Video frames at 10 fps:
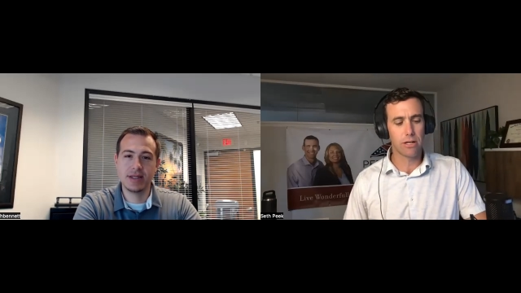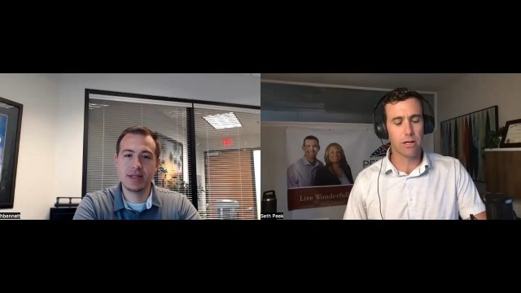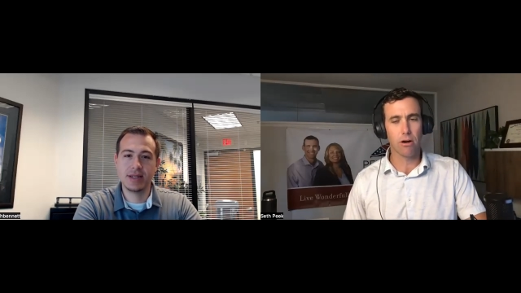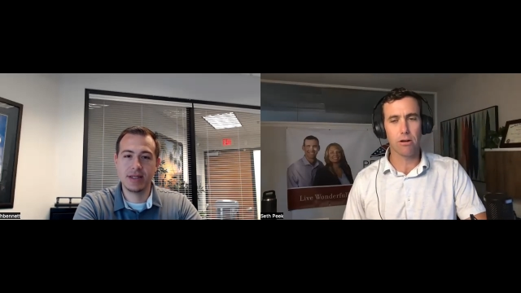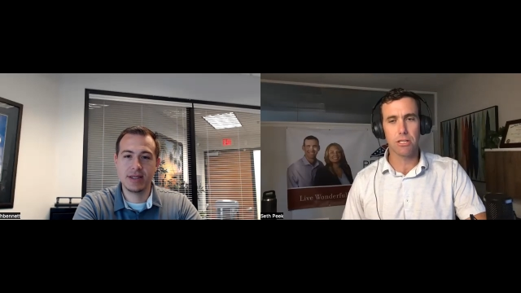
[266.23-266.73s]
Speaker 1: in
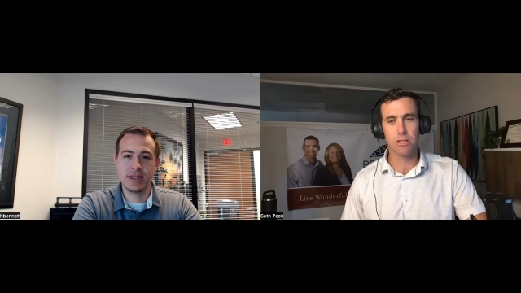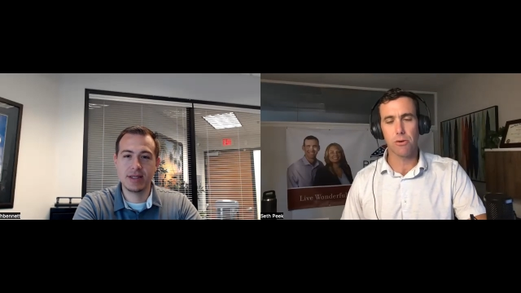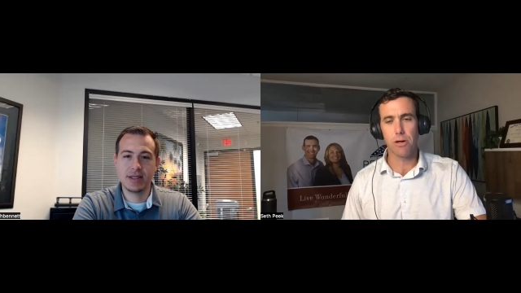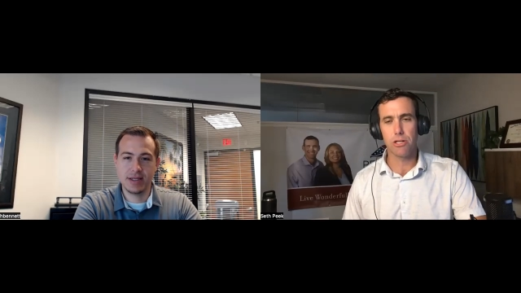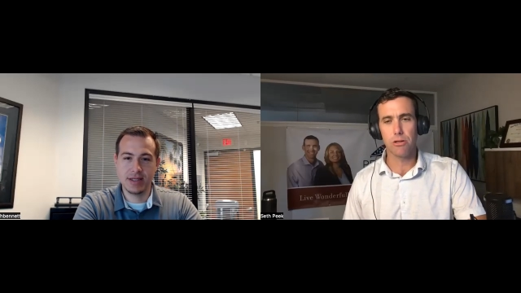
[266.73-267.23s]
a current
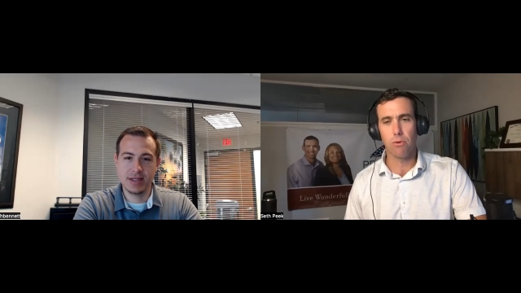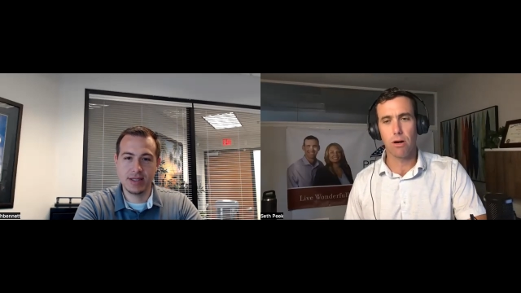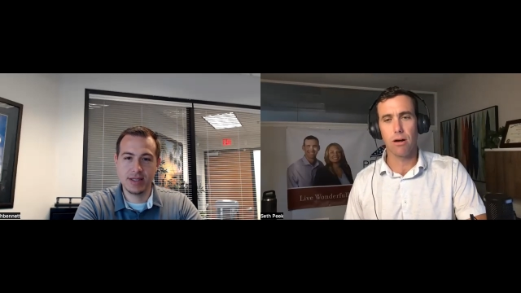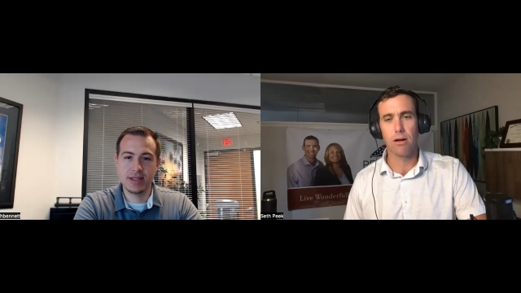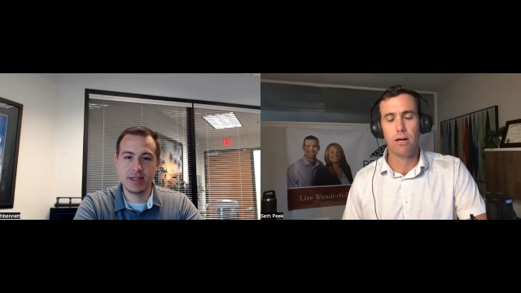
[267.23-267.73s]
situation
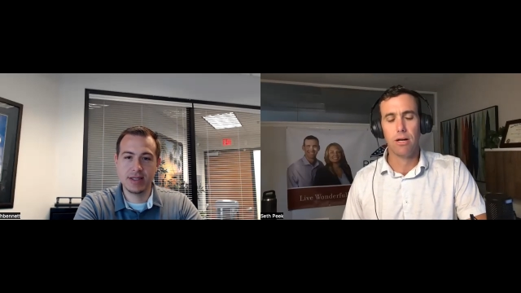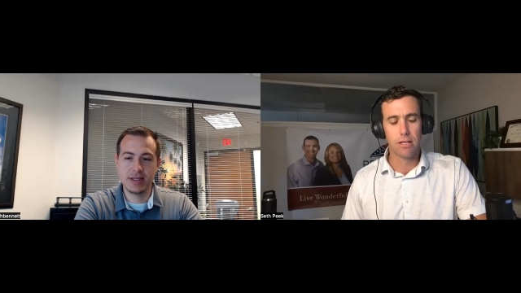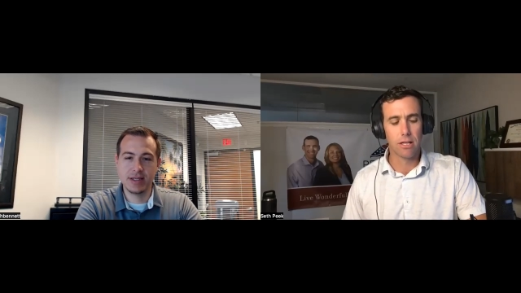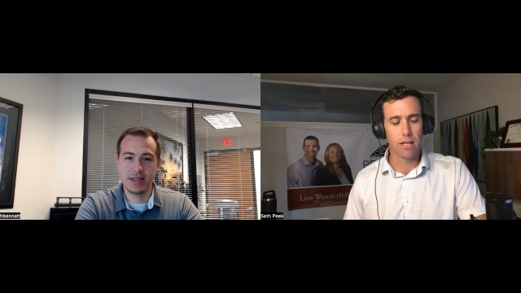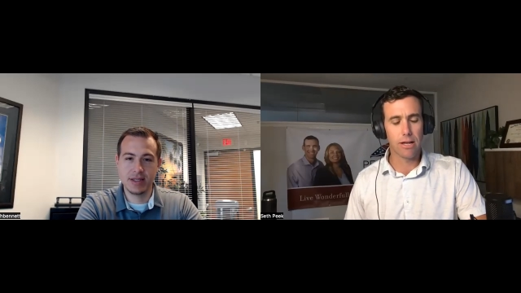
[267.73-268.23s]
where
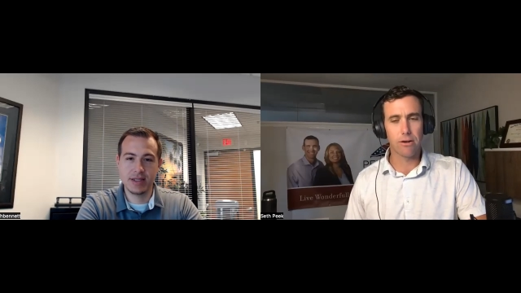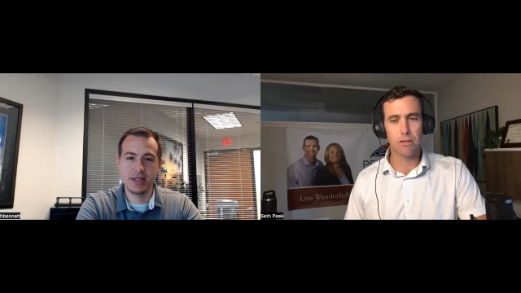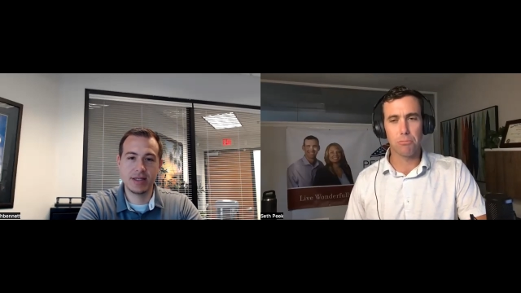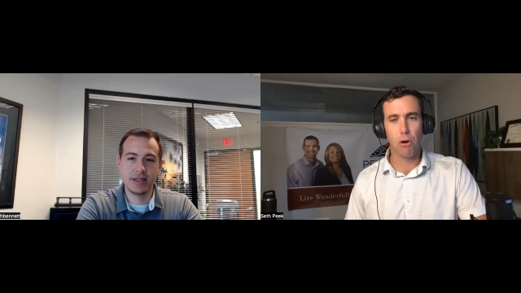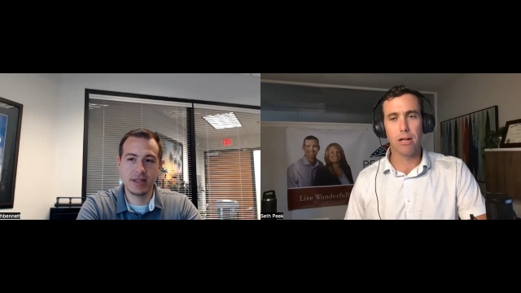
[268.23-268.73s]
the
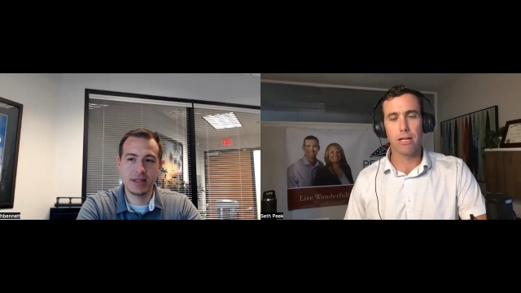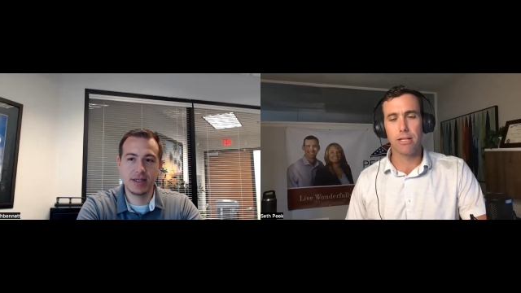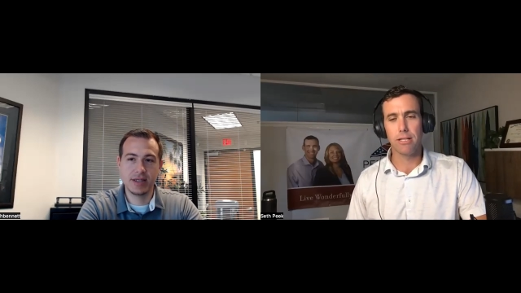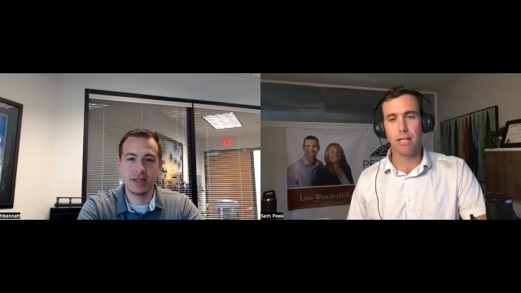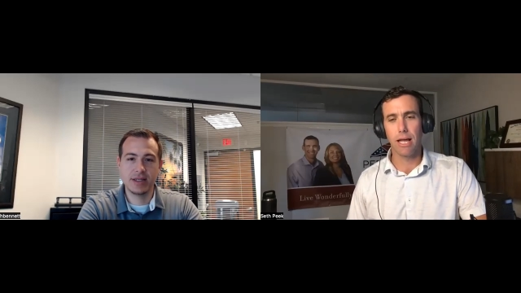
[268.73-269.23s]
lender is brought
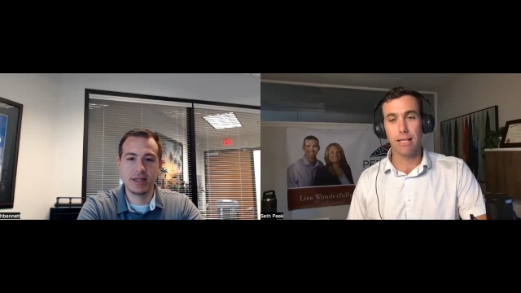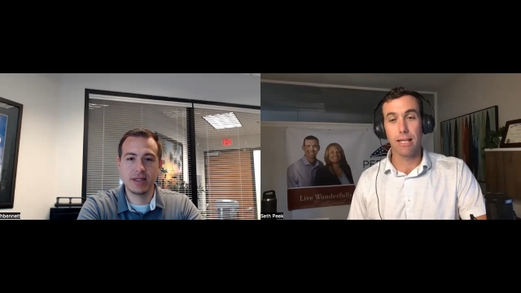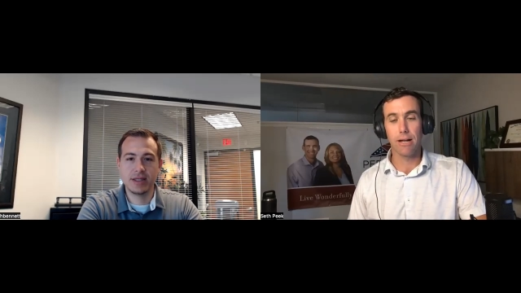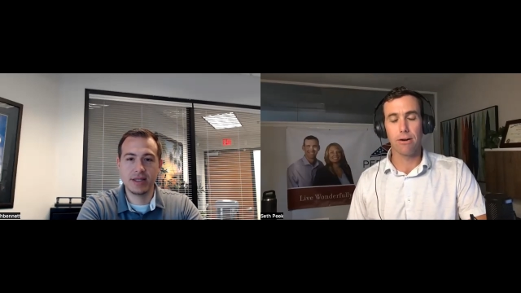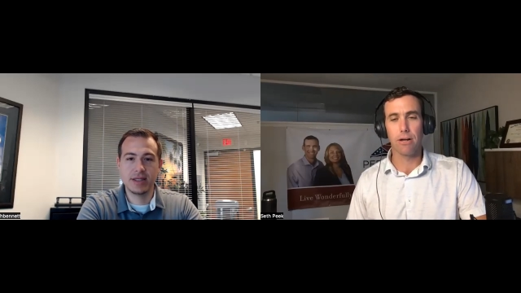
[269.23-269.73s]
in like
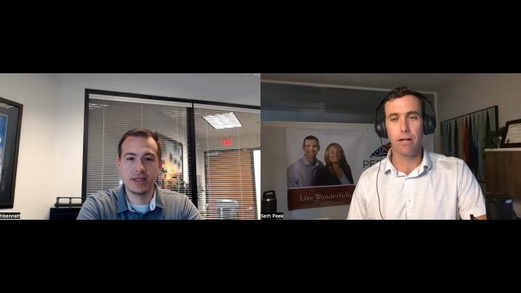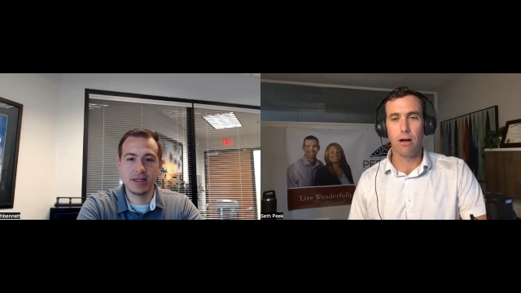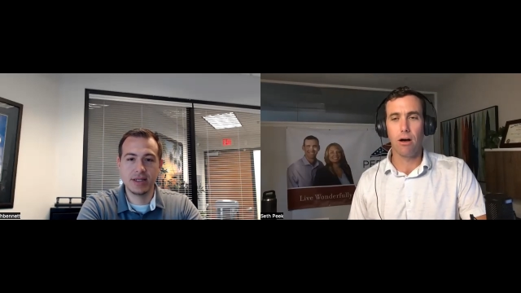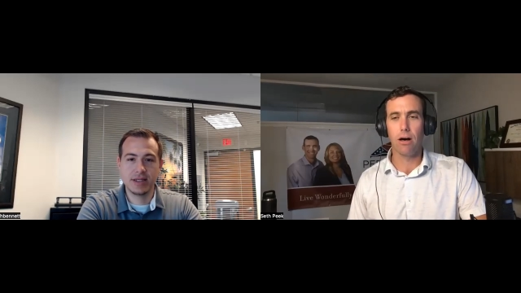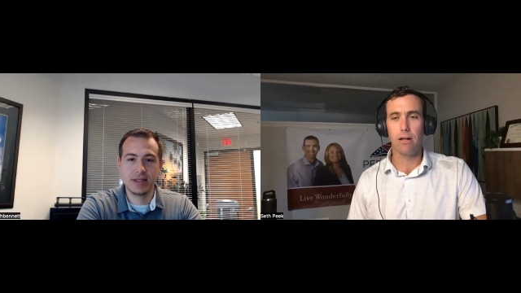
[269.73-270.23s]
later
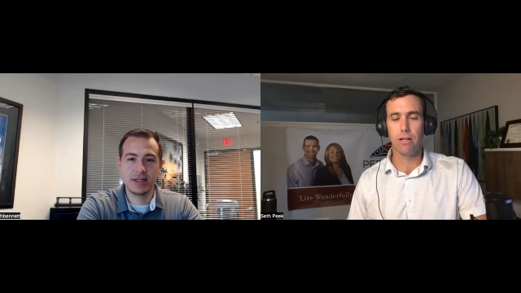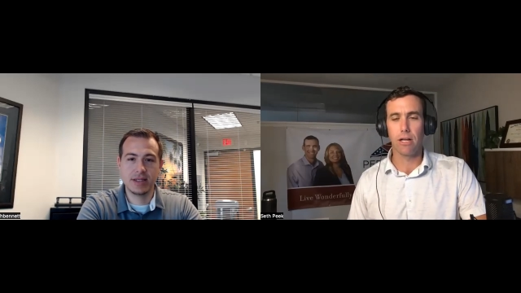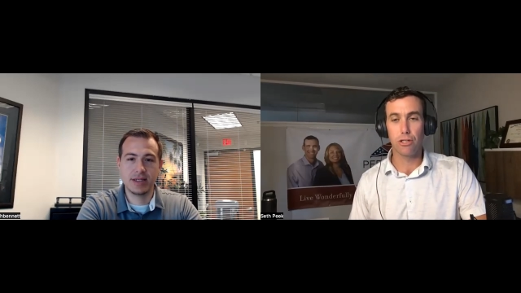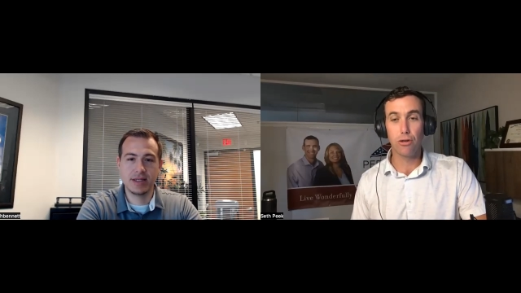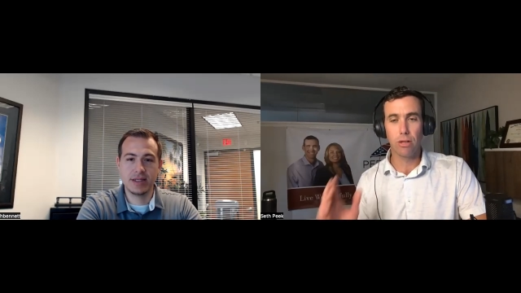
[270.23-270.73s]
on
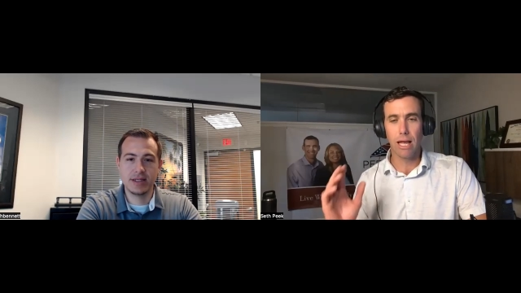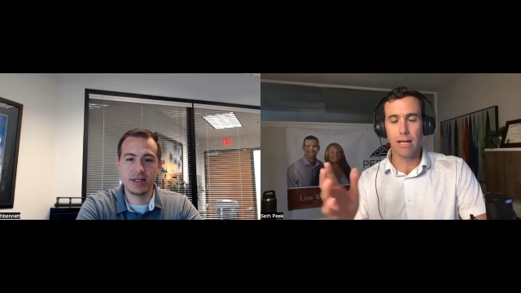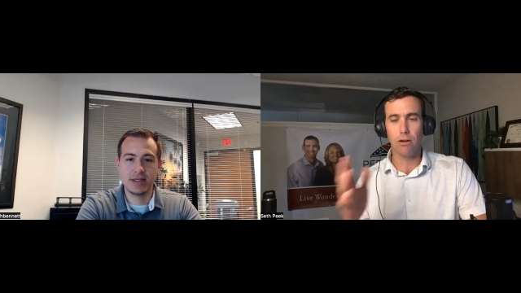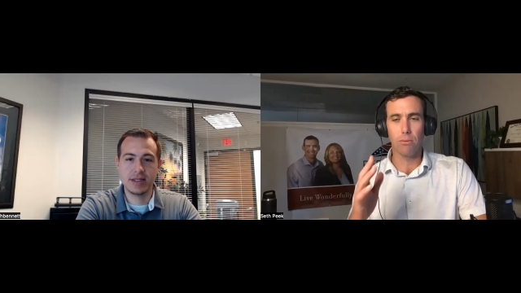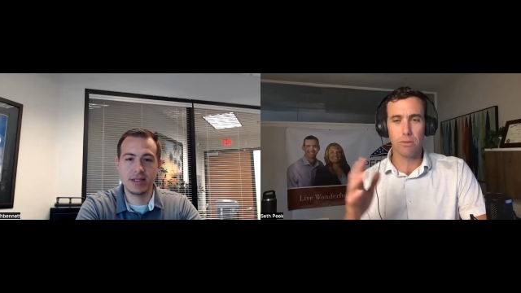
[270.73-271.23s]
like too
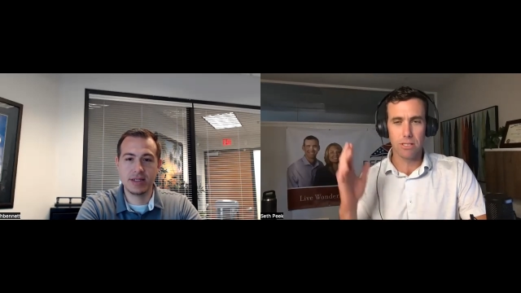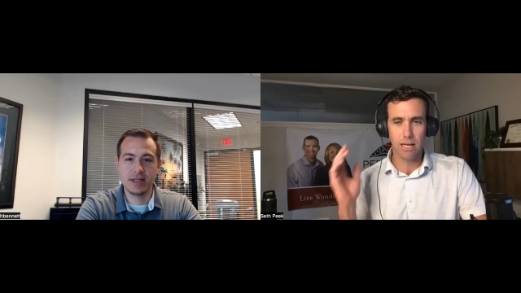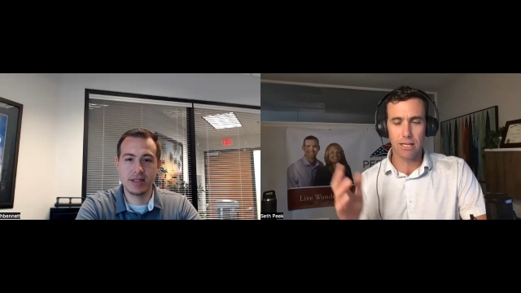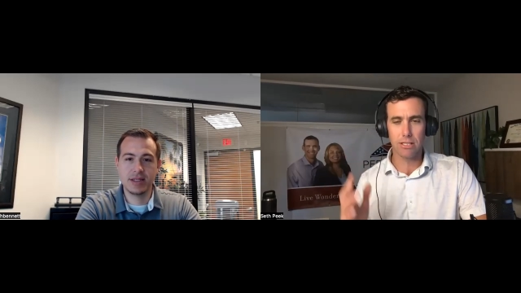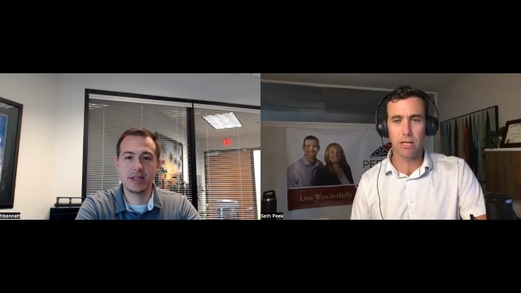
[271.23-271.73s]
late almost
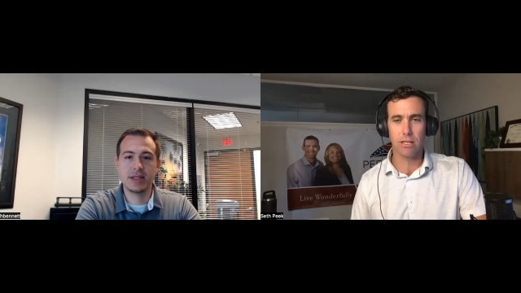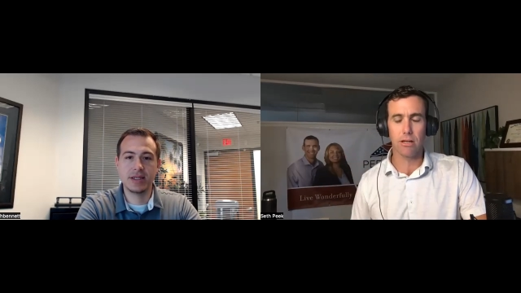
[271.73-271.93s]
like it's at